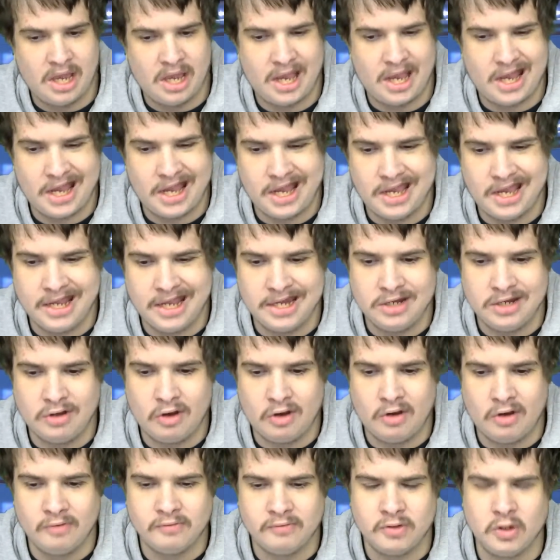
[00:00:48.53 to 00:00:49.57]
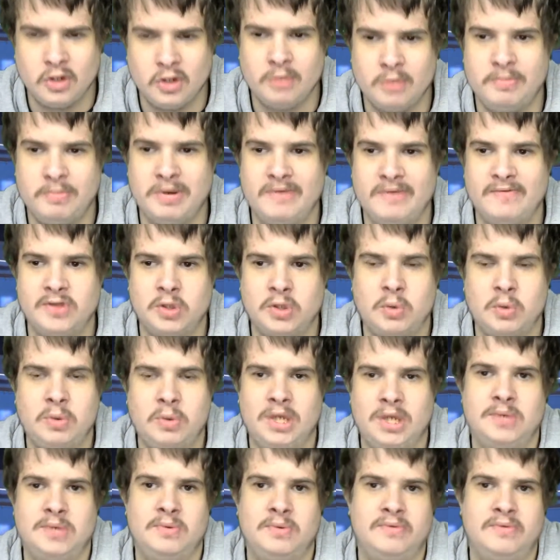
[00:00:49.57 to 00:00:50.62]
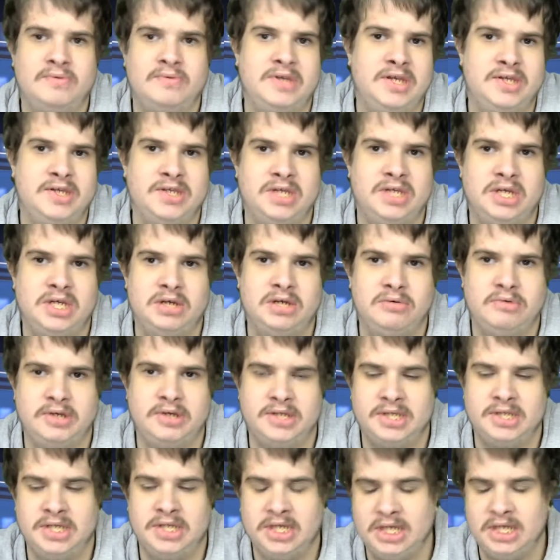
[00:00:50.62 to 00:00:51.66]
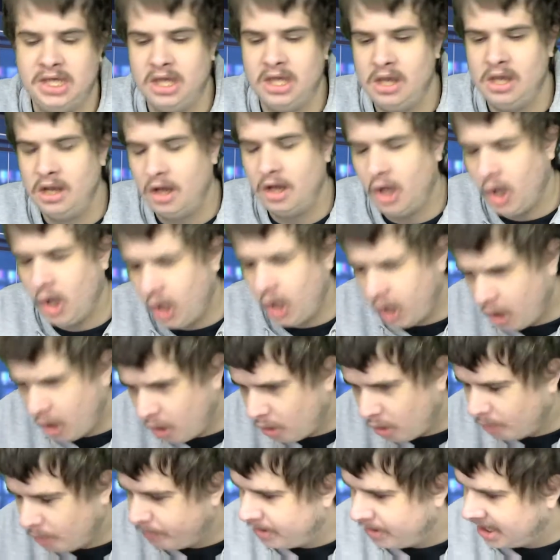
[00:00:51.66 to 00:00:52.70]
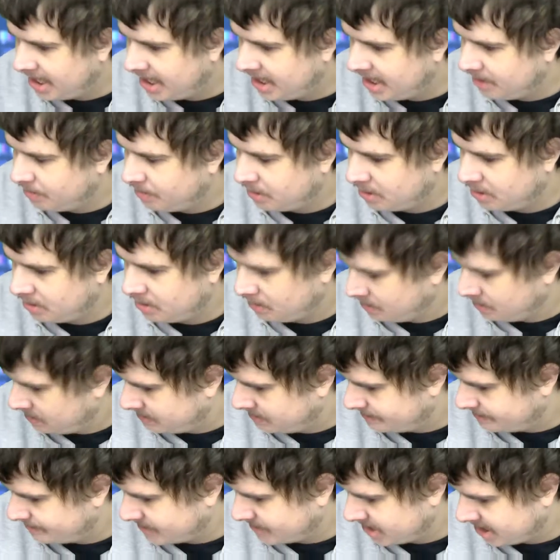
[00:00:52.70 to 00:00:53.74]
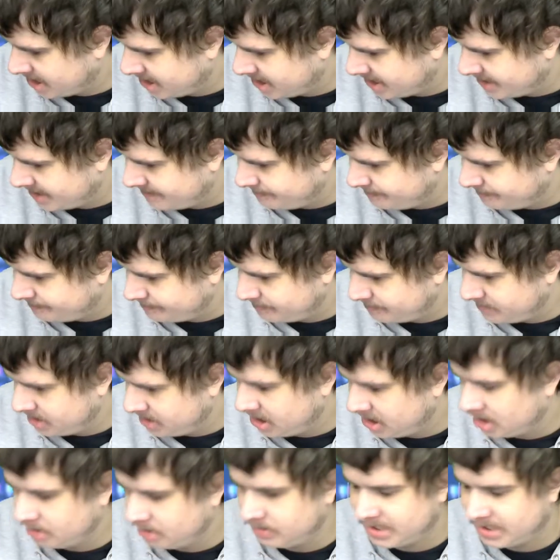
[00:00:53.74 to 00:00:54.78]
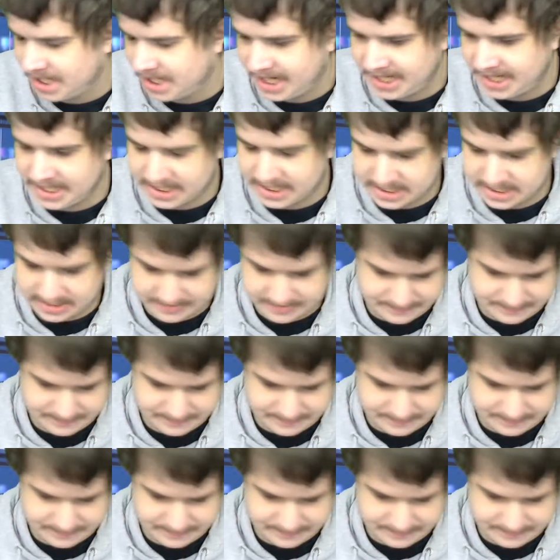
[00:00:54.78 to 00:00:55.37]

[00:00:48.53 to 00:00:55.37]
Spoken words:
And I took a bit of a twist with this series. A lot of people, take